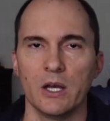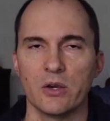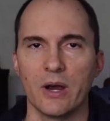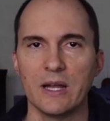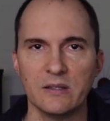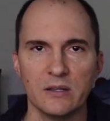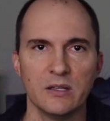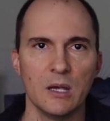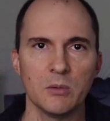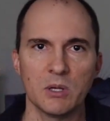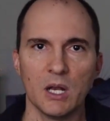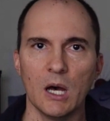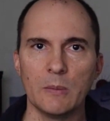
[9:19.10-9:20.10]
Uh, your IT
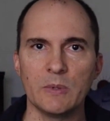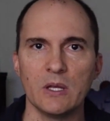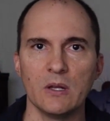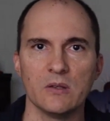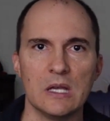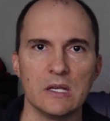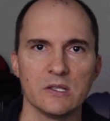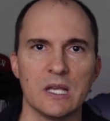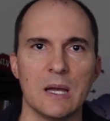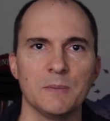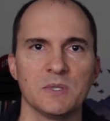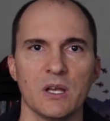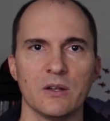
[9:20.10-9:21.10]
team can help you to take
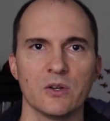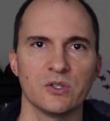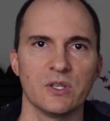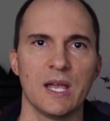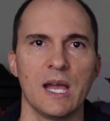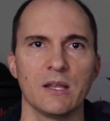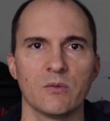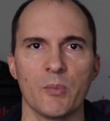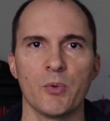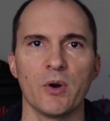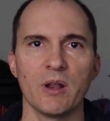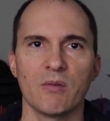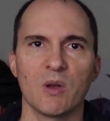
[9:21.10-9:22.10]
steps to understand
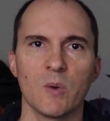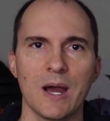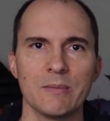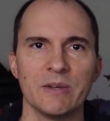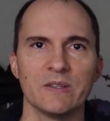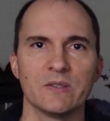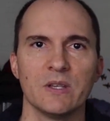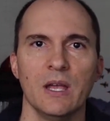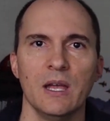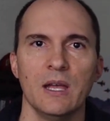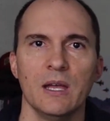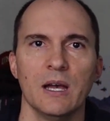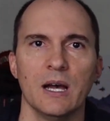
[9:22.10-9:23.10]
reporting requirements,
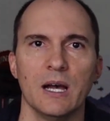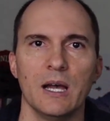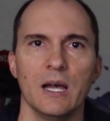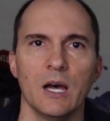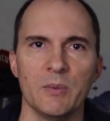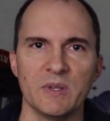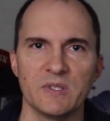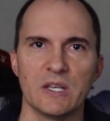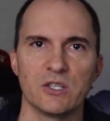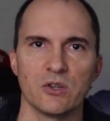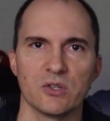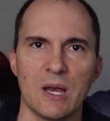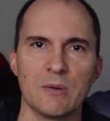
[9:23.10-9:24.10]
uh, help
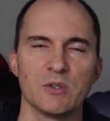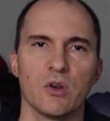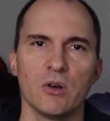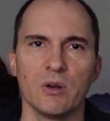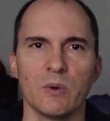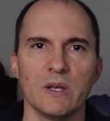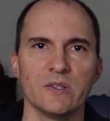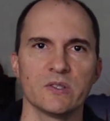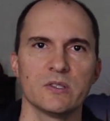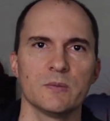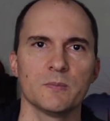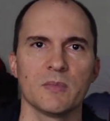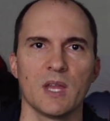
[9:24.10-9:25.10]
assess your cybersecurity
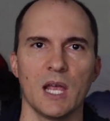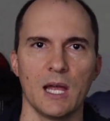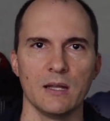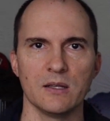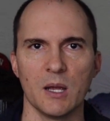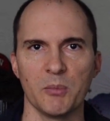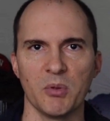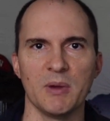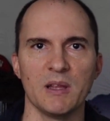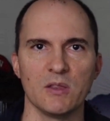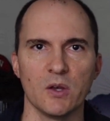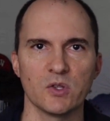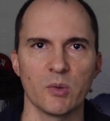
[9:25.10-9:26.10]
risks, and
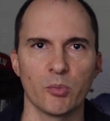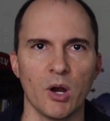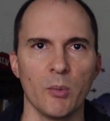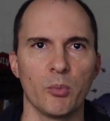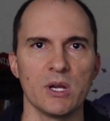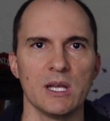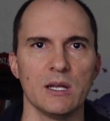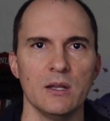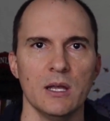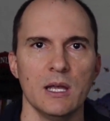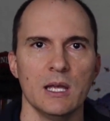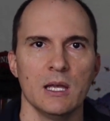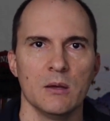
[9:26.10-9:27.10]
implement those appropriate
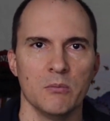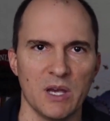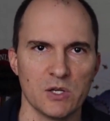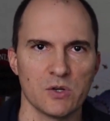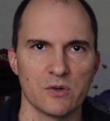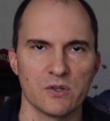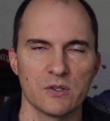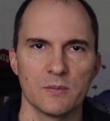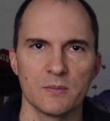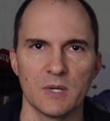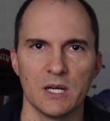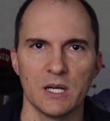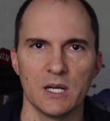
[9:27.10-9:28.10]
measures.
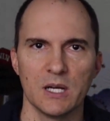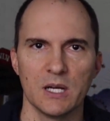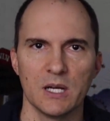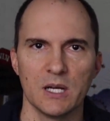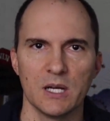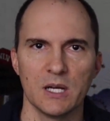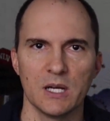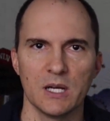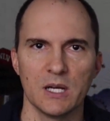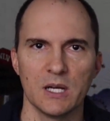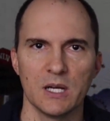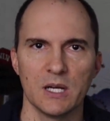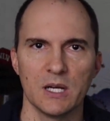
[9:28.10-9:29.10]
Uh,
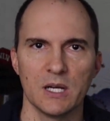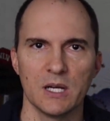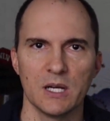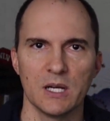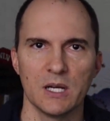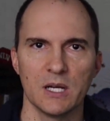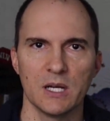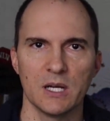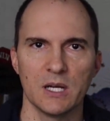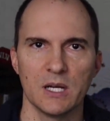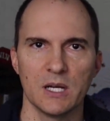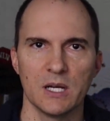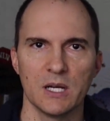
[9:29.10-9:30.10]
also, develop an
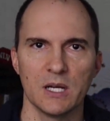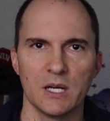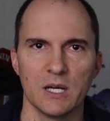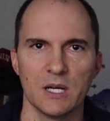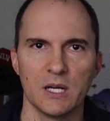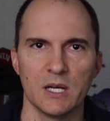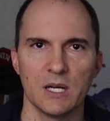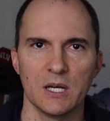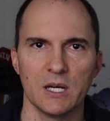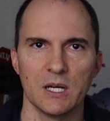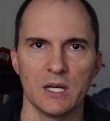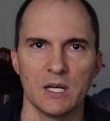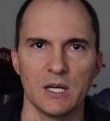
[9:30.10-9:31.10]
incident response plan and
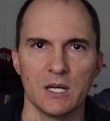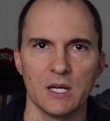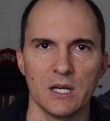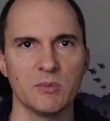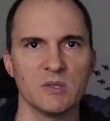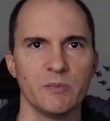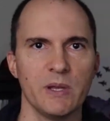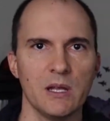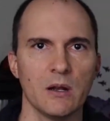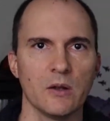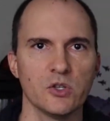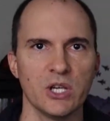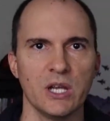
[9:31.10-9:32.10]
then keep you up to
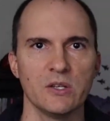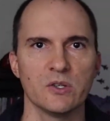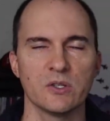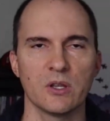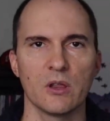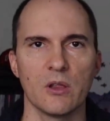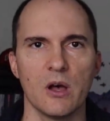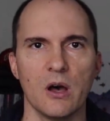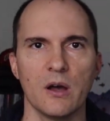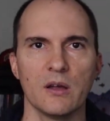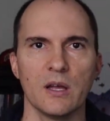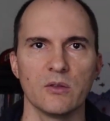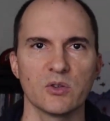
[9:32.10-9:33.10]
speed on changes to the
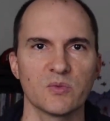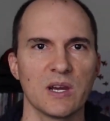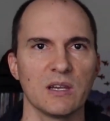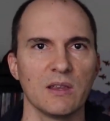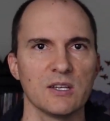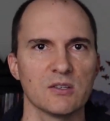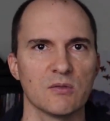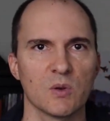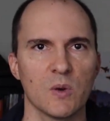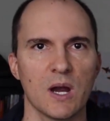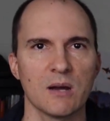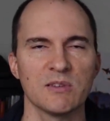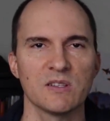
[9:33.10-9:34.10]
law and those regulation
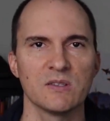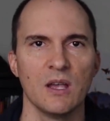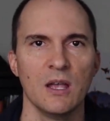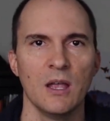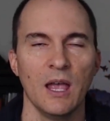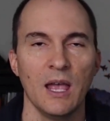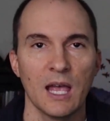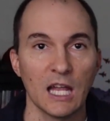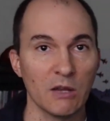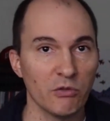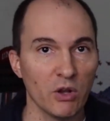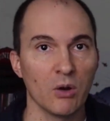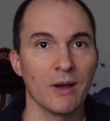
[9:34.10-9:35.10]
requirements.
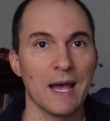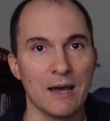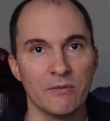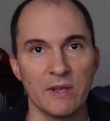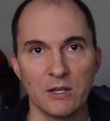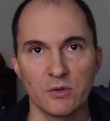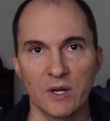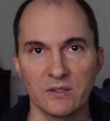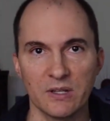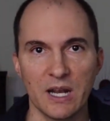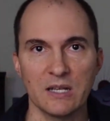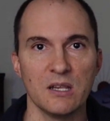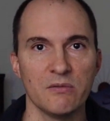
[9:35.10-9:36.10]
And if you don't have a
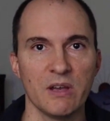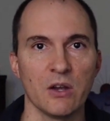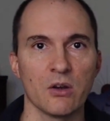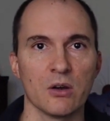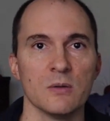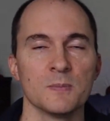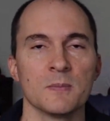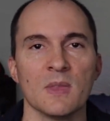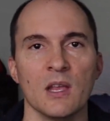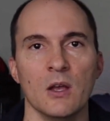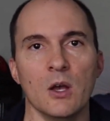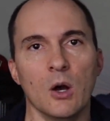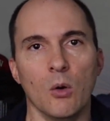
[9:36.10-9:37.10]
trusted IT vendor
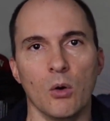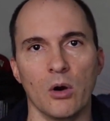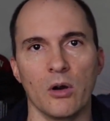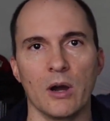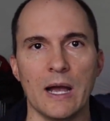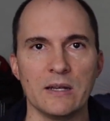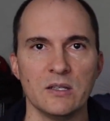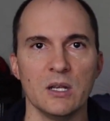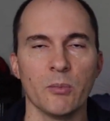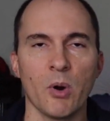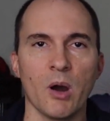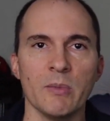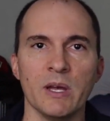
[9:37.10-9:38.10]
or IT
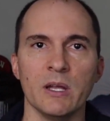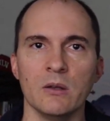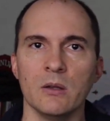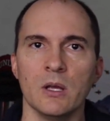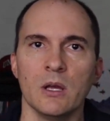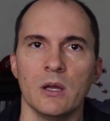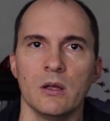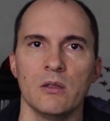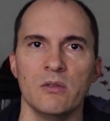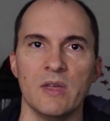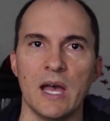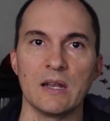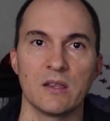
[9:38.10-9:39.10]
department
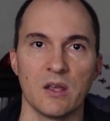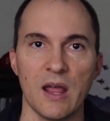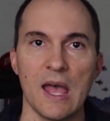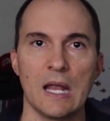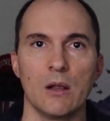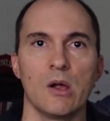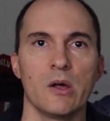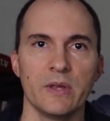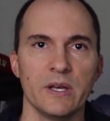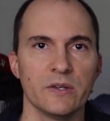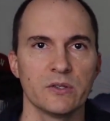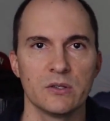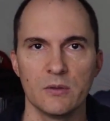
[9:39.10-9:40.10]
that can handle all
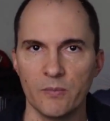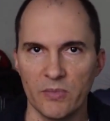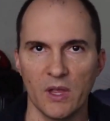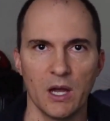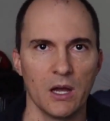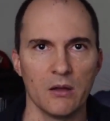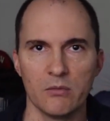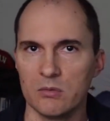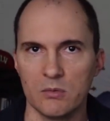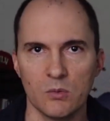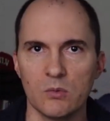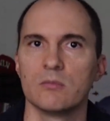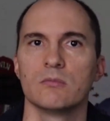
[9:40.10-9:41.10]
this, uh,
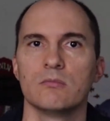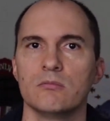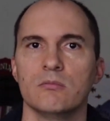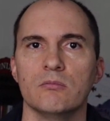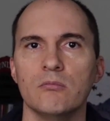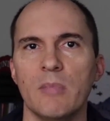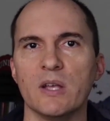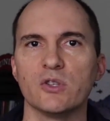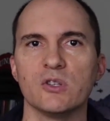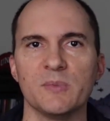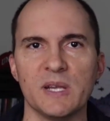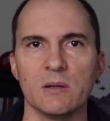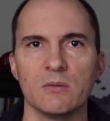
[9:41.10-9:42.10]

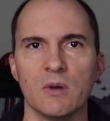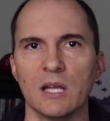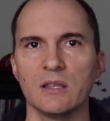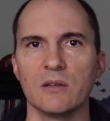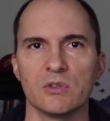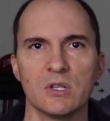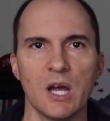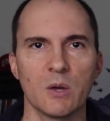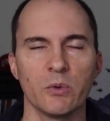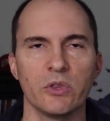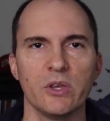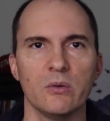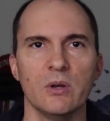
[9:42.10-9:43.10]
message me. I'd love to
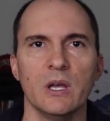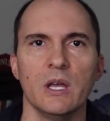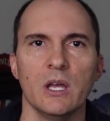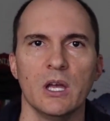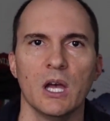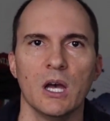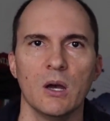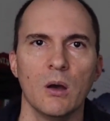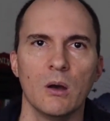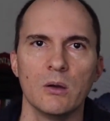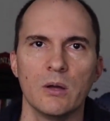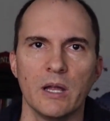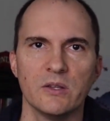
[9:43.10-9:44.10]
talk with you
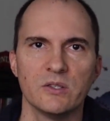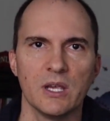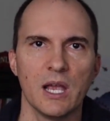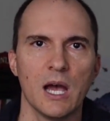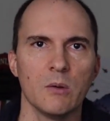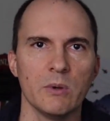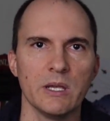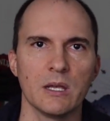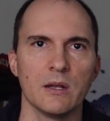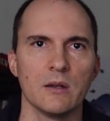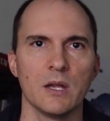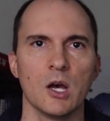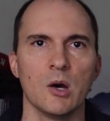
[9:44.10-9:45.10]
uh, and see how we
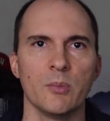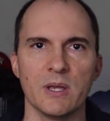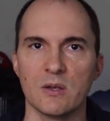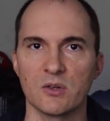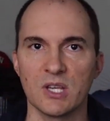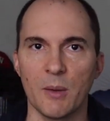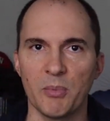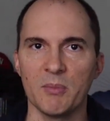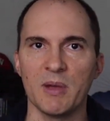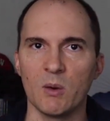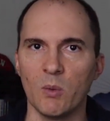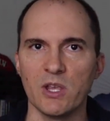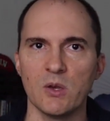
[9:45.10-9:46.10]
can help either
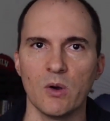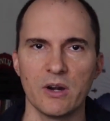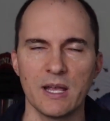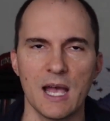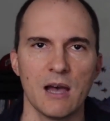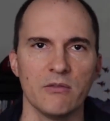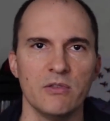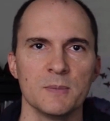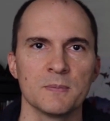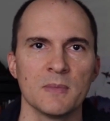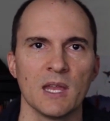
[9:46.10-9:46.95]
supplement what you already have